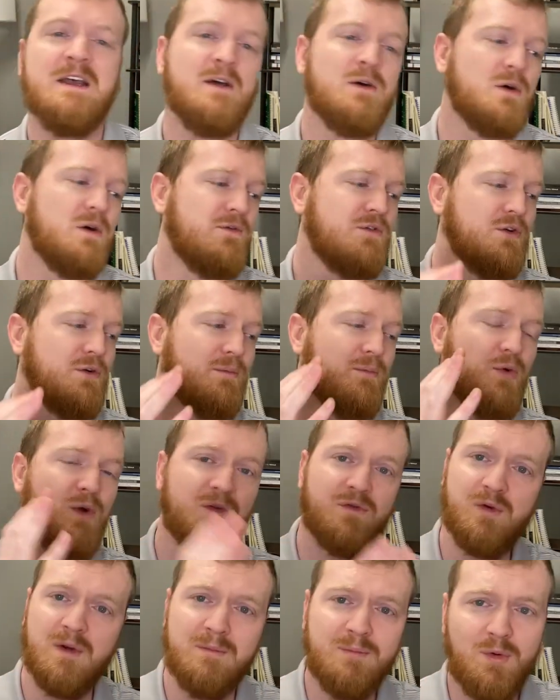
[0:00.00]
or if you're
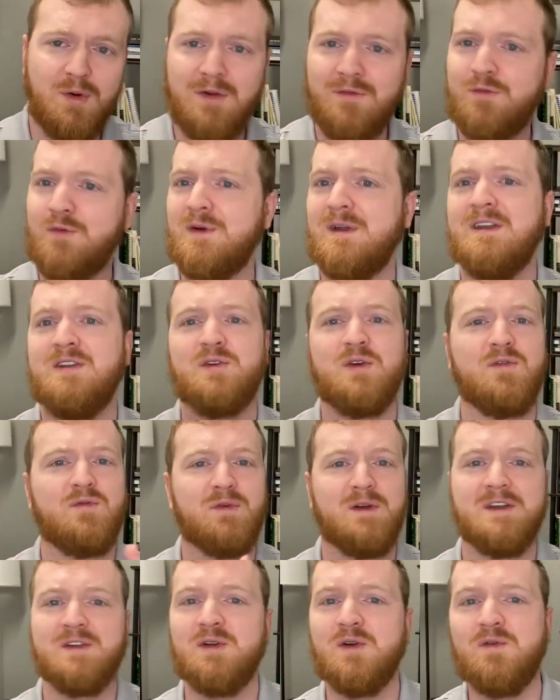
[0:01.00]
boyfriend,
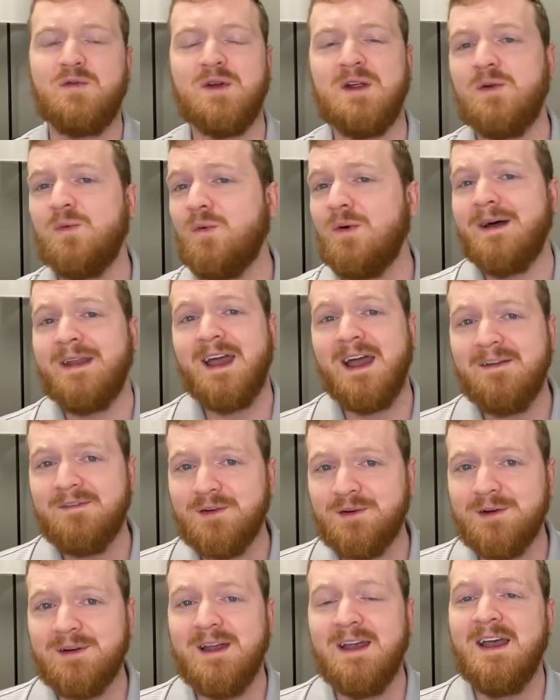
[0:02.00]
girlfriend,
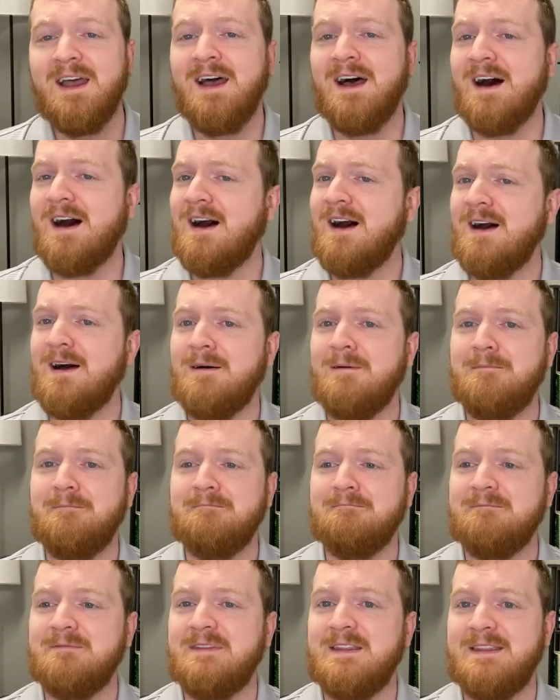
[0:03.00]
whatever,
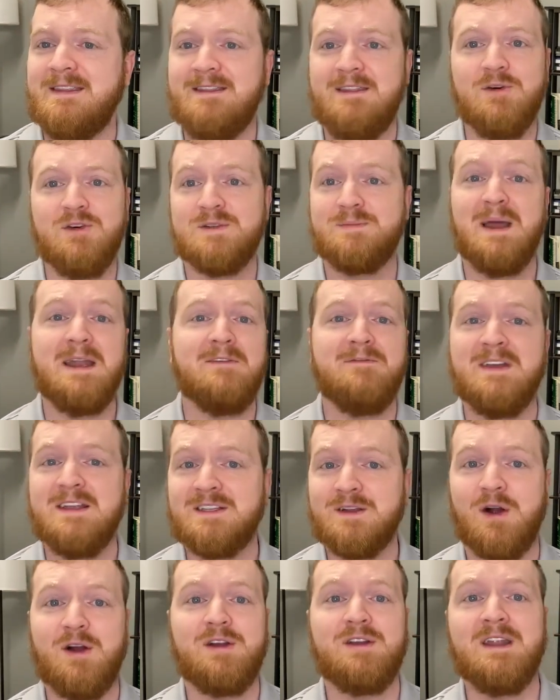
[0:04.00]
those
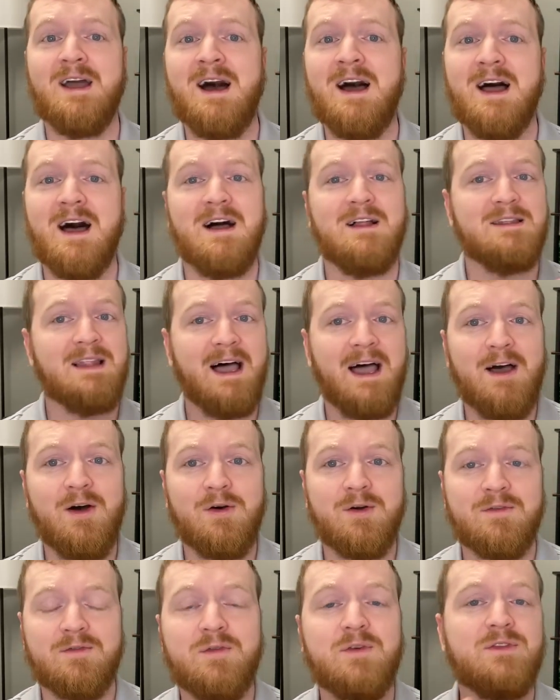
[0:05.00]
benefits are not
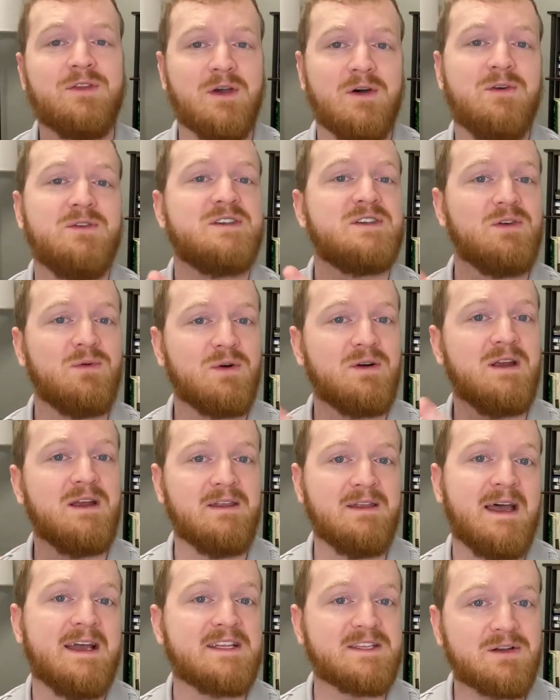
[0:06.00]
allowed for those who are
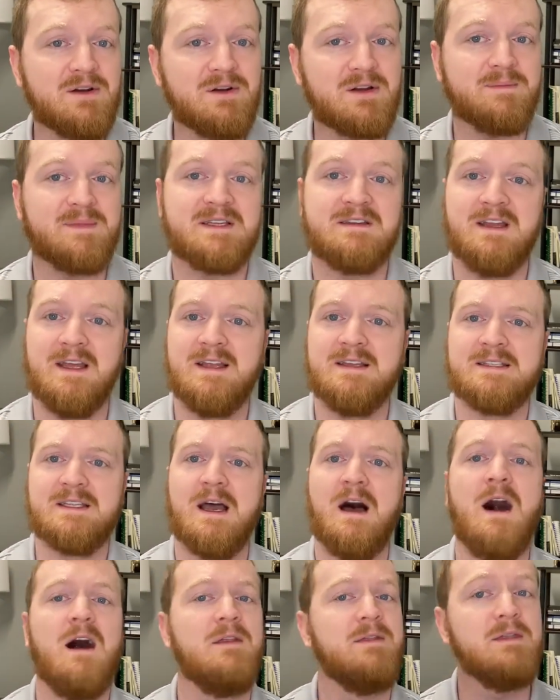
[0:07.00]
in that circumstance,
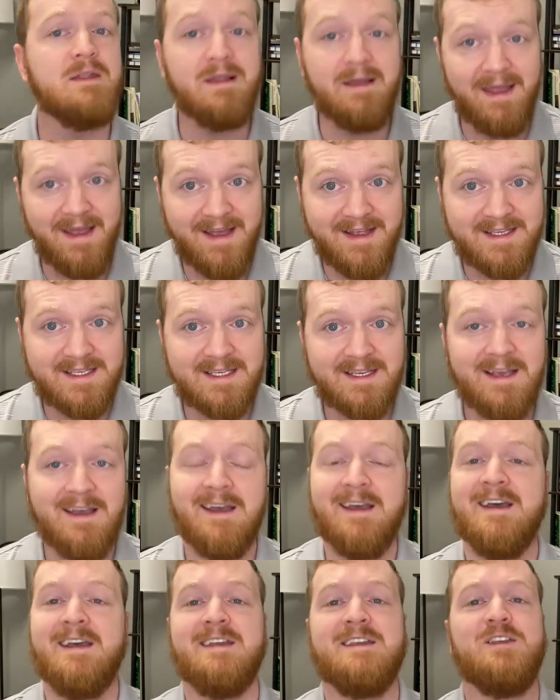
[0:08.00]
unless
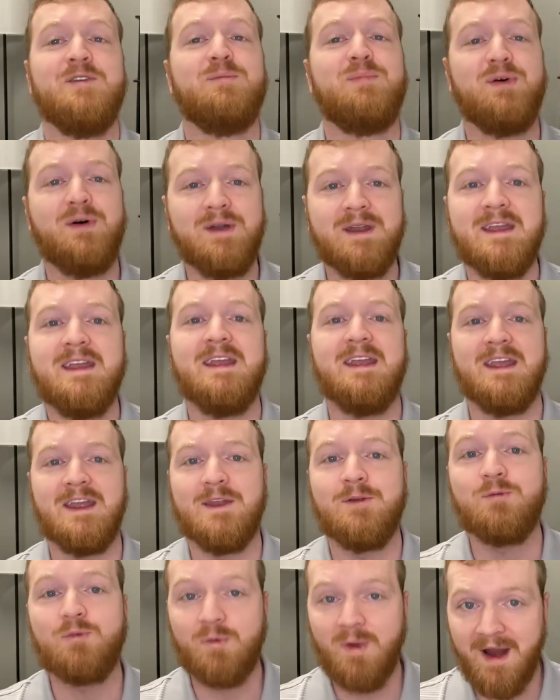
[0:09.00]
you put it
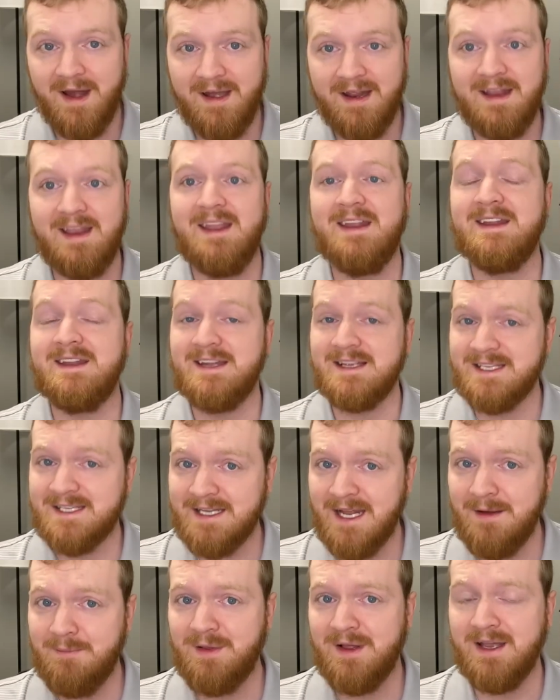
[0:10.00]
in writing in an
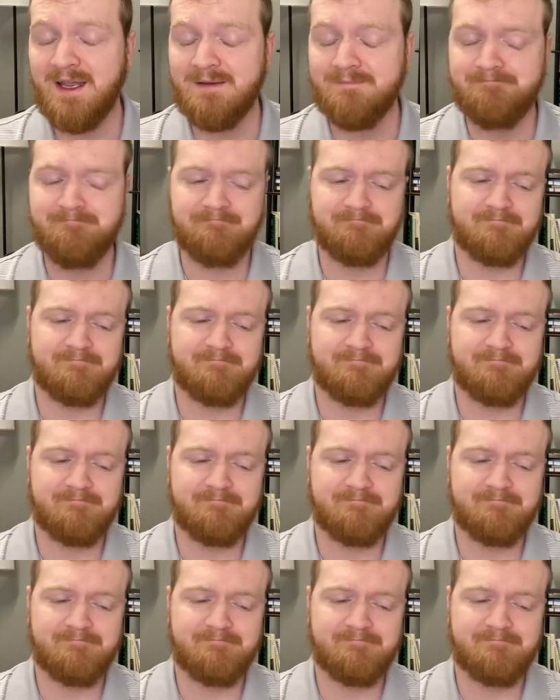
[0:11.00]
estate plan.